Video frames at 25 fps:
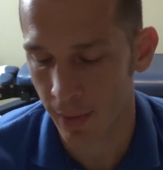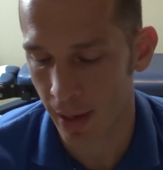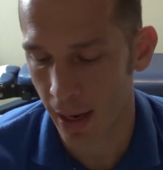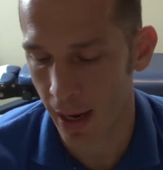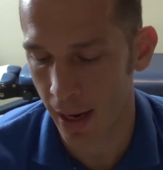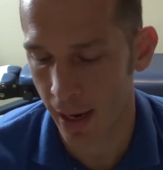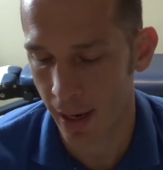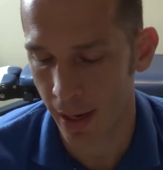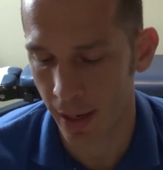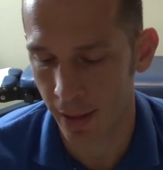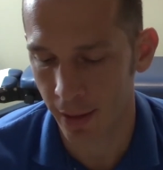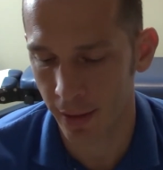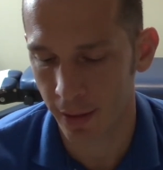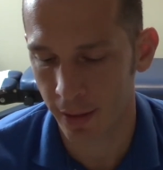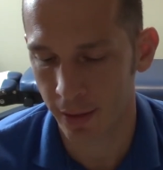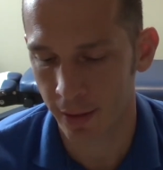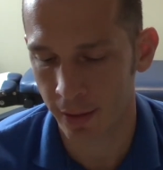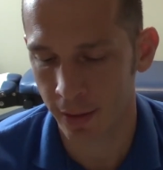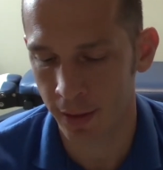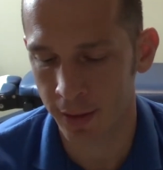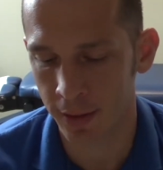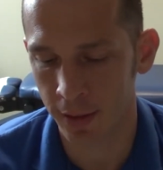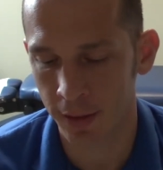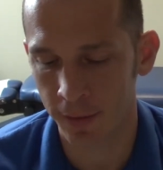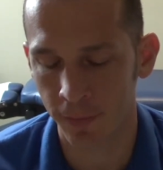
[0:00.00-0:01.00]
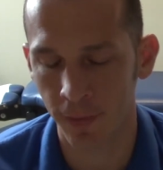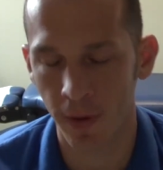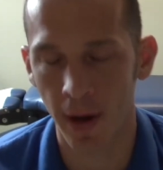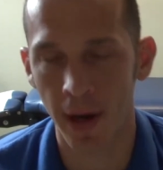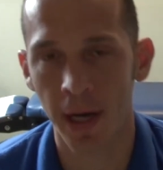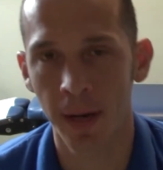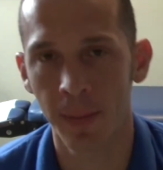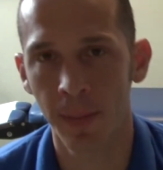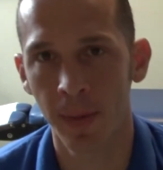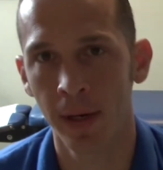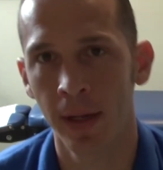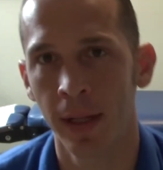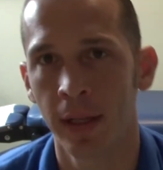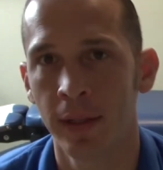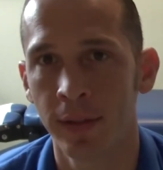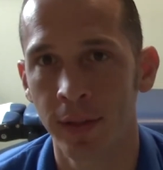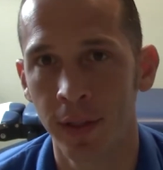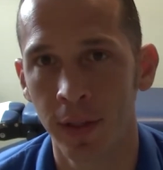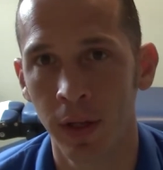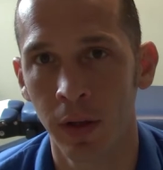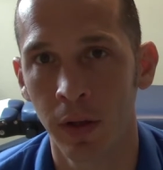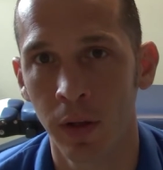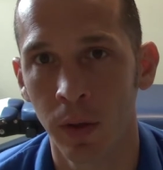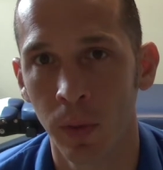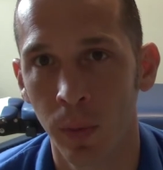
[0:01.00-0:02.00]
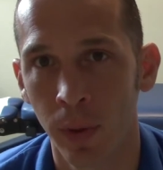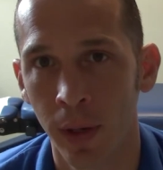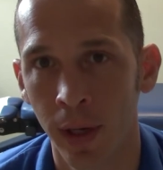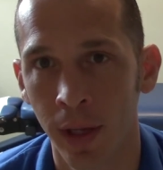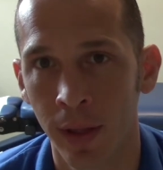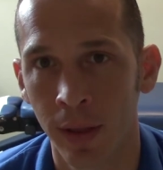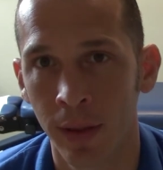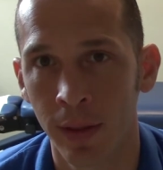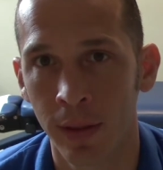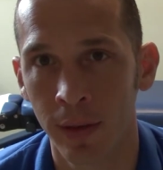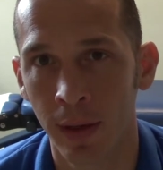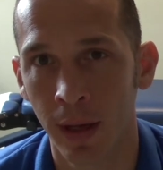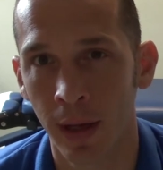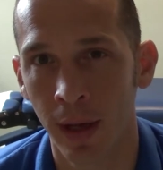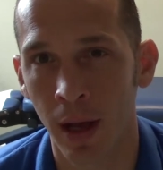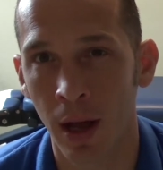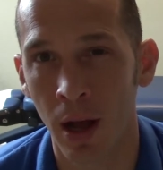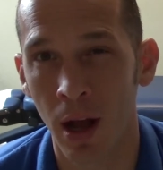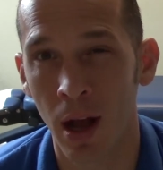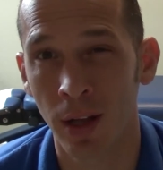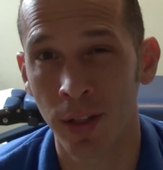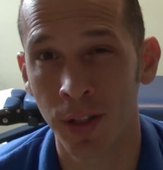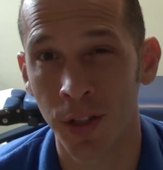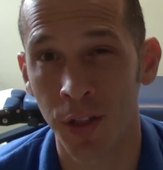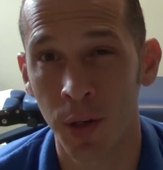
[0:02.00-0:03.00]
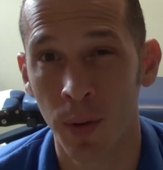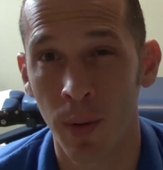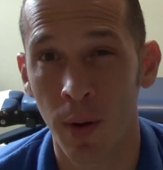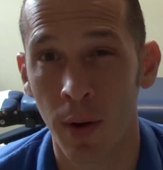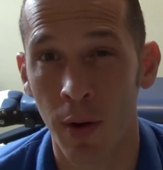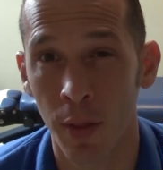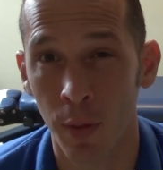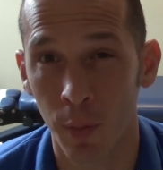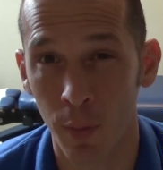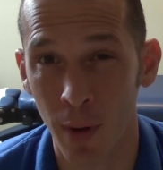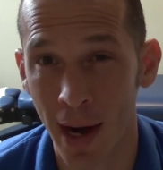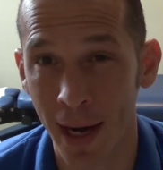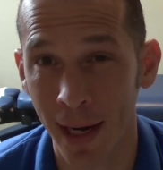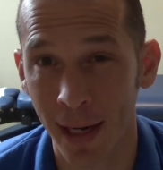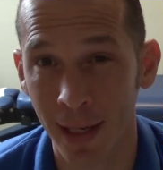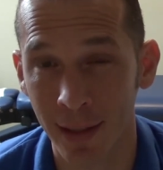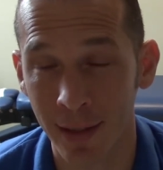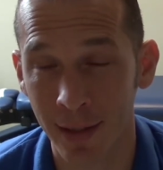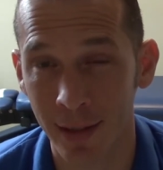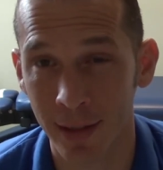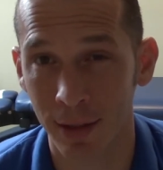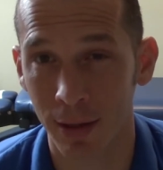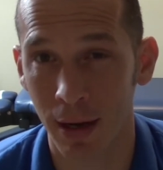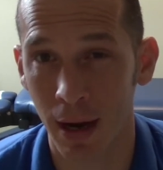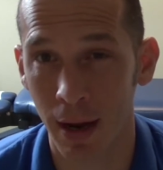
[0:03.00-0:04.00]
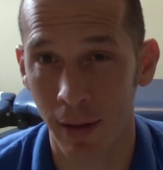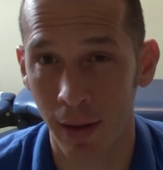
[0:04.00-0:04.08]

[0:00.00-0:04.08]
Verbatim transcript: And this is for anybody that's dealing with uh, osteoarthritis.